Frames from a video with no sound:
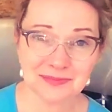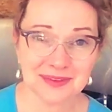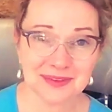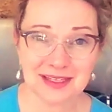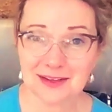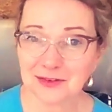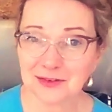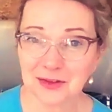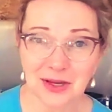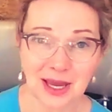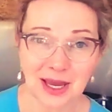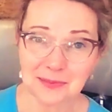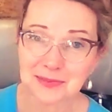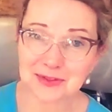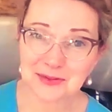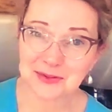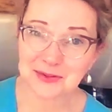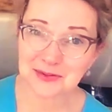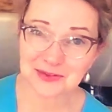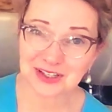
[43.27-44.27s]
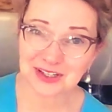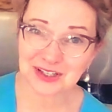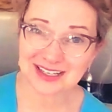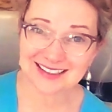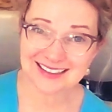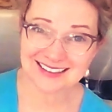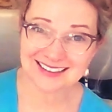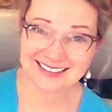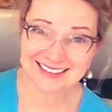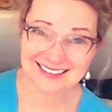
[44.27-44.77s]
if you happen to have
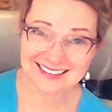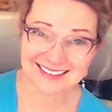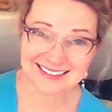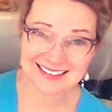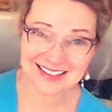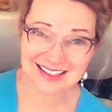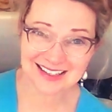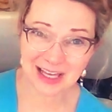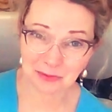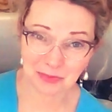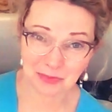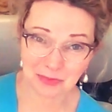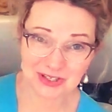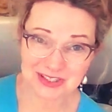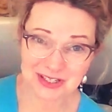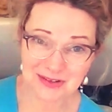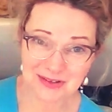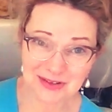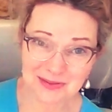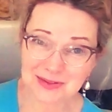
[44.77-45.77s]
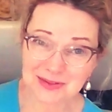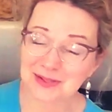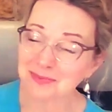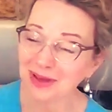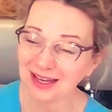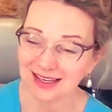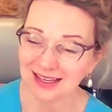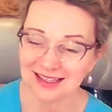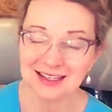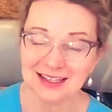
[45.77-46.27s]
read Kep Westgard Rebel
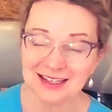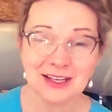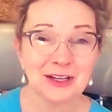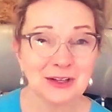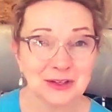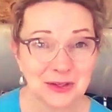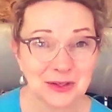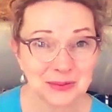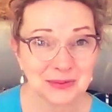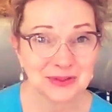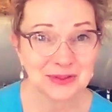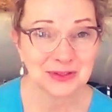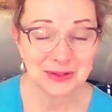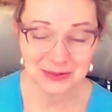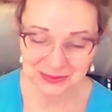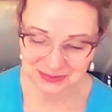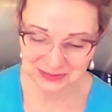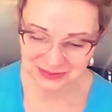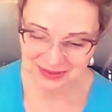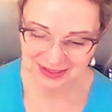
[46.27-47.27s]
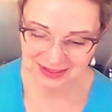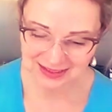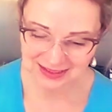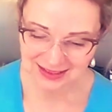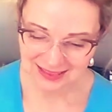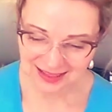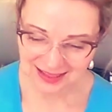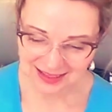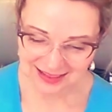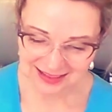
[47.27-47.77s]
Spy, you would know
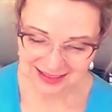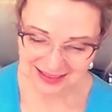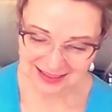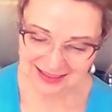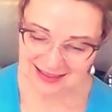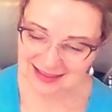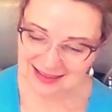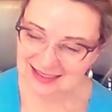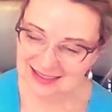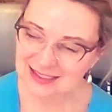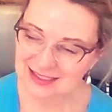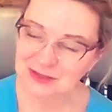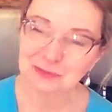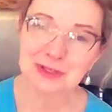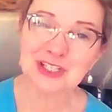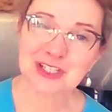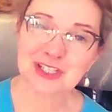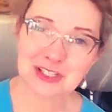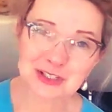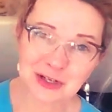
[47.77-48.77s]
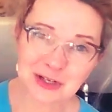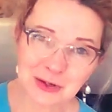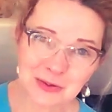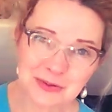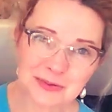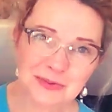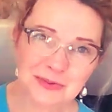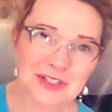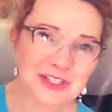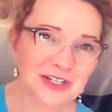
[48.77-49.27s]
that in this mission
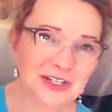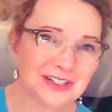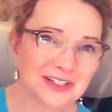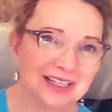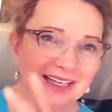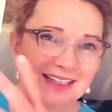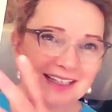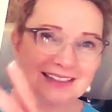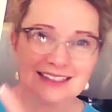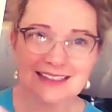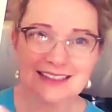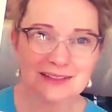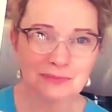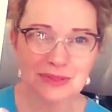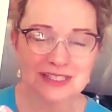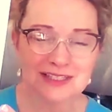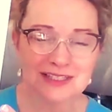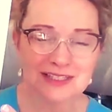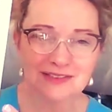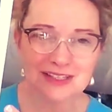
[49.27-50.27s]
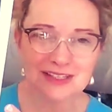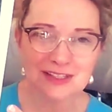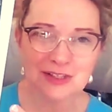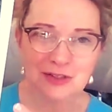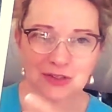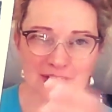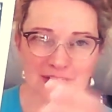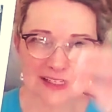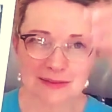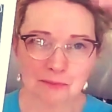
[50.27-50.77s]
note, which are like little bits of
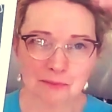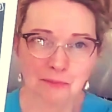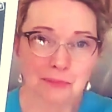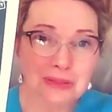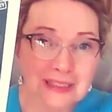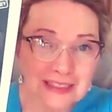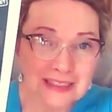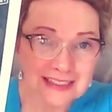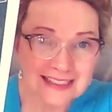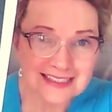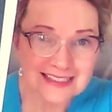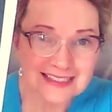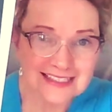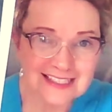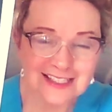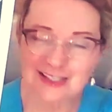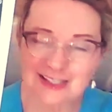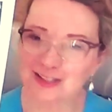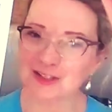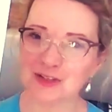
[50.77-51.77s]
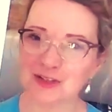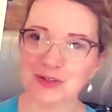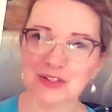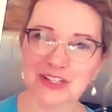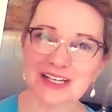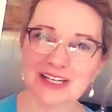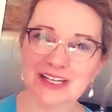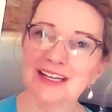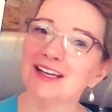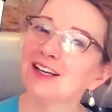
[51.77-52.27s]
history plunked into the
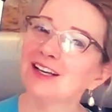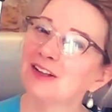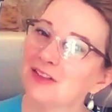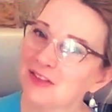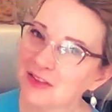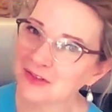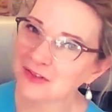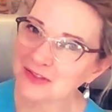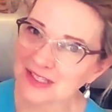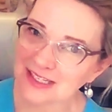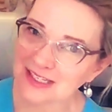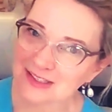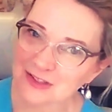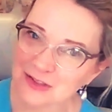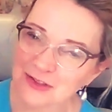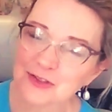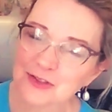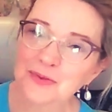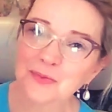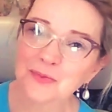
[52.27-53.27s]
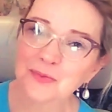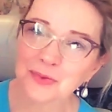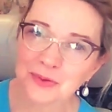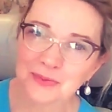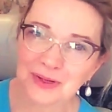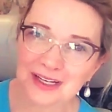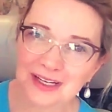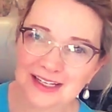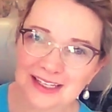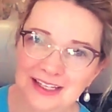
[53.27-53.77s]
story, those answers were
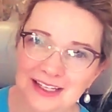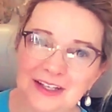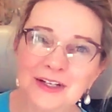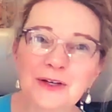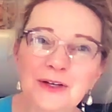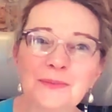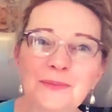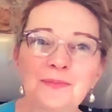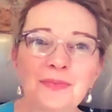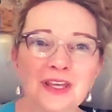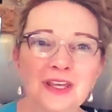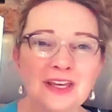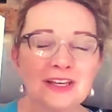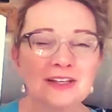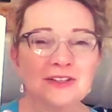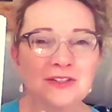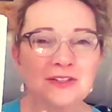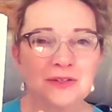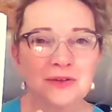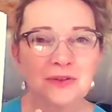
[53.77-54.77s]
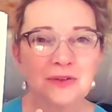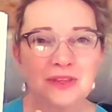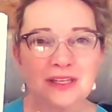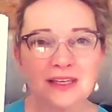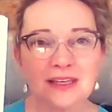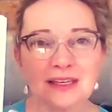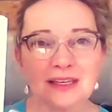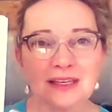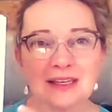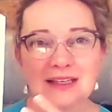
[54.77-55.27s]
right here. So
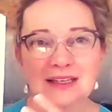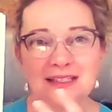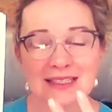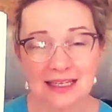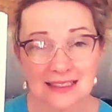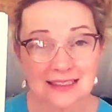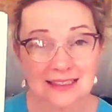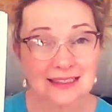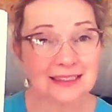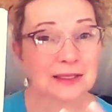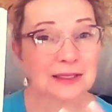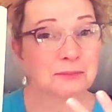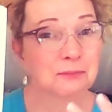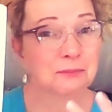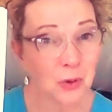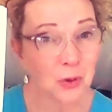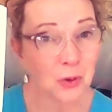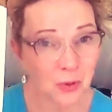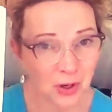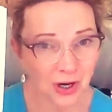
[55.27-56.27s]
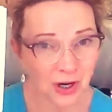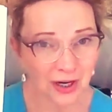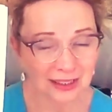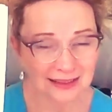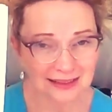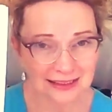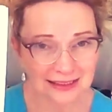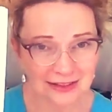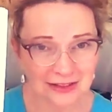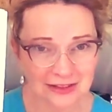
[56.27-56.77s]
the technically Mohawk
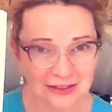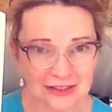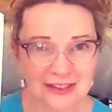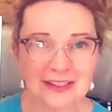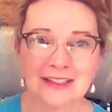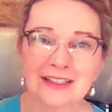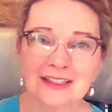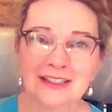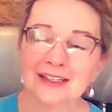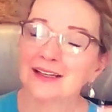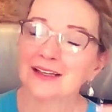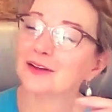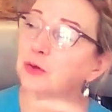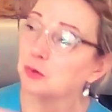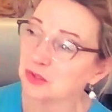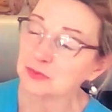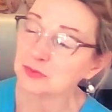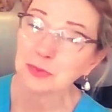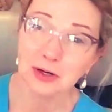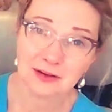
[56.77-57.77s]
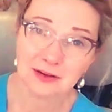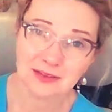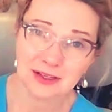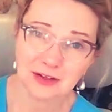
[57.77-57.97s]
leader, who was part of the